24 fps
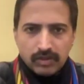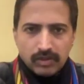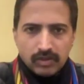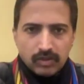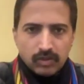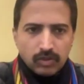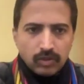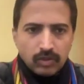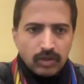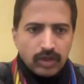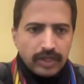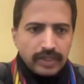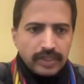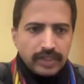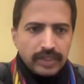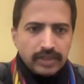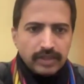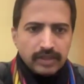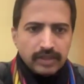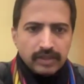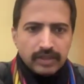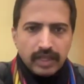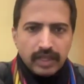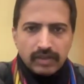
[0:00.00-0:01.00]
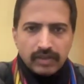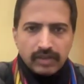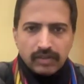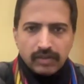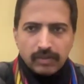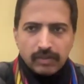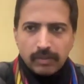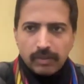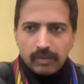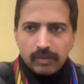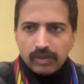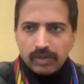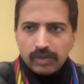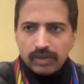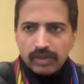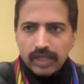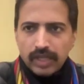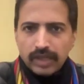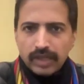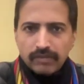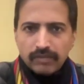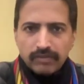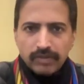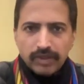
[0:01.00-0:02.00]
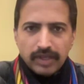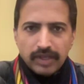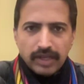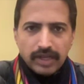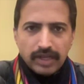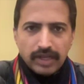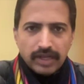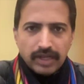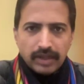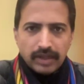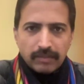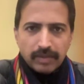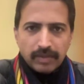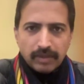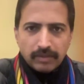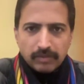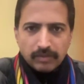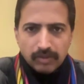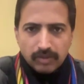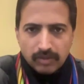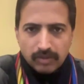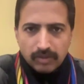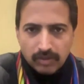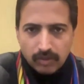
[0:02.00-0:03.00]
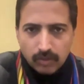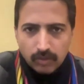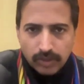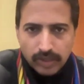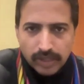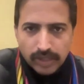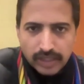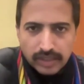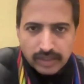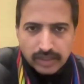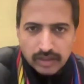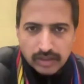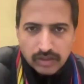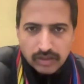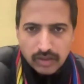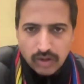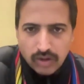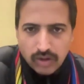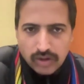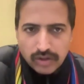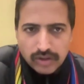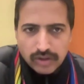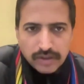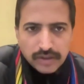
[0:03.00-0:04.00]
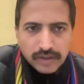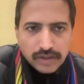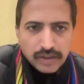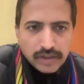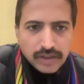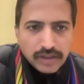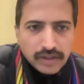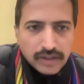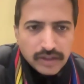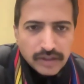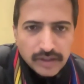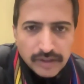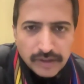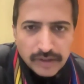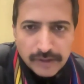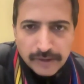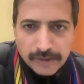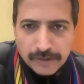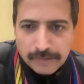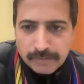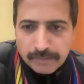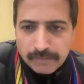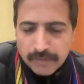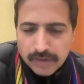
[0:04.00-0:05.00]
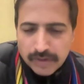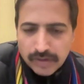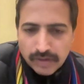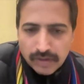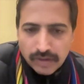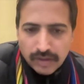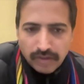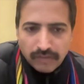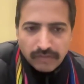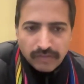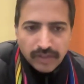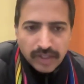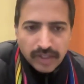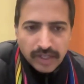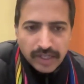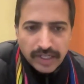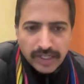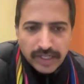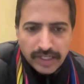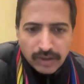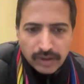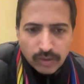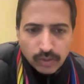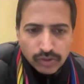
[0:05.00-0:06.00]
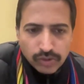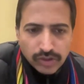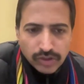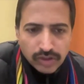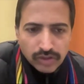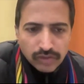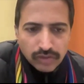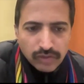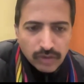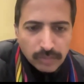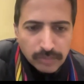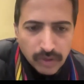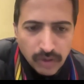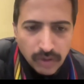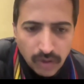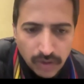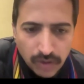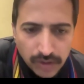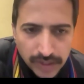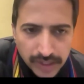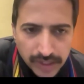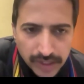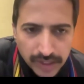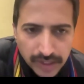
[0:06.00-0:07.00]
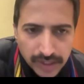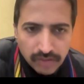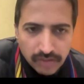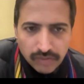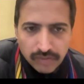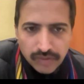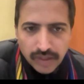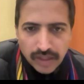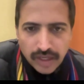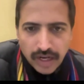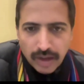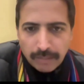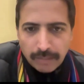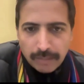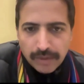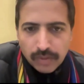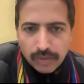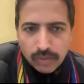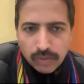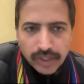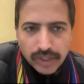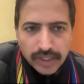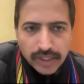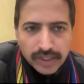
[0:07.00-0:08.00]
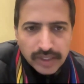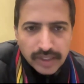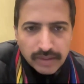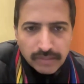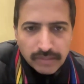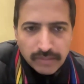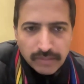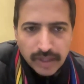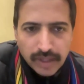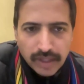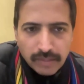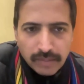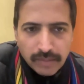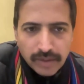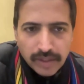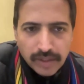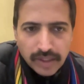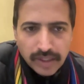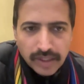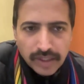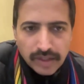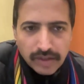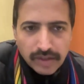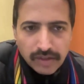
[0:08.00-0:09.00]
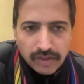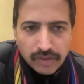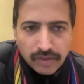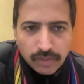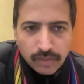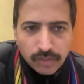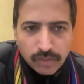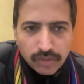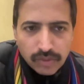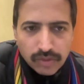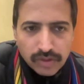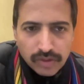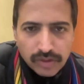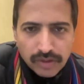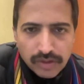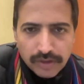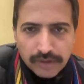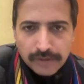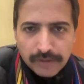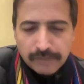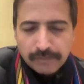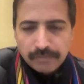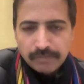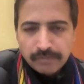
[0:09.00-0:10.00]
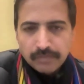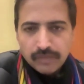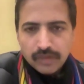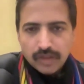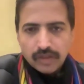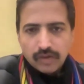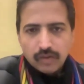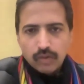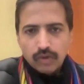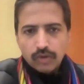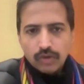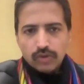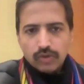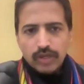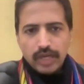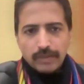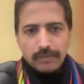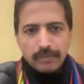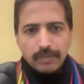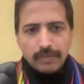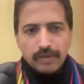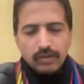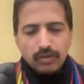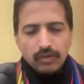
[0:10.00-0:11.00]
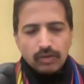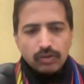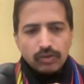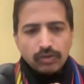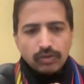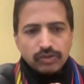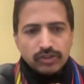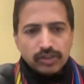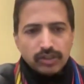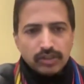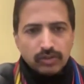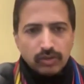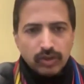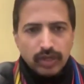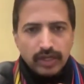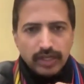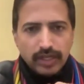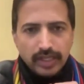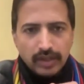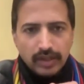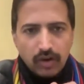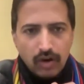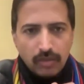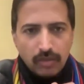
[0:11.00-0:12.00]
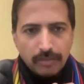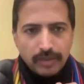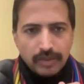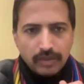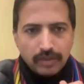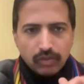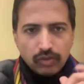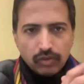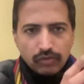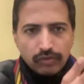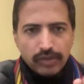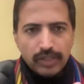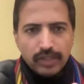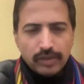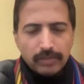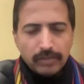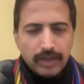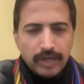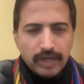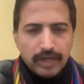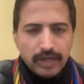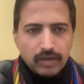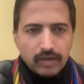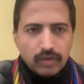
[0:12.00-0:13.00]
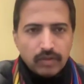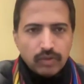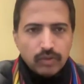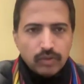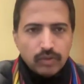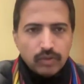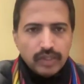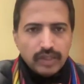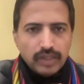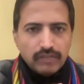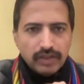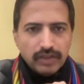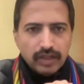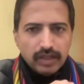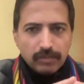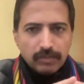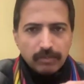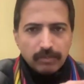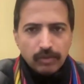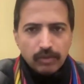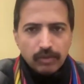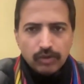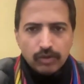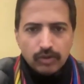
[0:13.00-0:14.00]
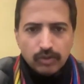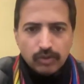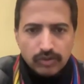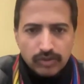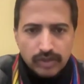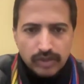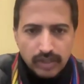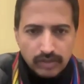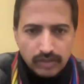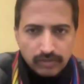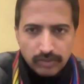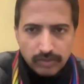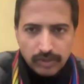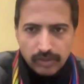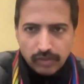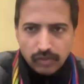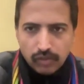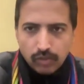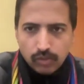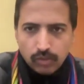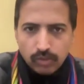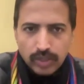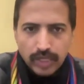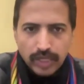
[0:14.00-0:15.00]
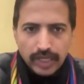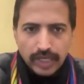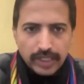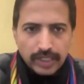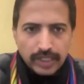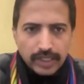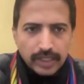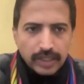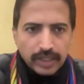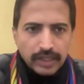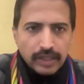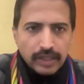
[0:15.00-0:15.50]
So I think that's about the time we had. I mean, I'm looking at the clock. Uh, if there are any questions from the audience, we are happy to take them. Anybody can use, you want to type in your questions or any comments or feedback, or you can even unmute yourself. Please do that.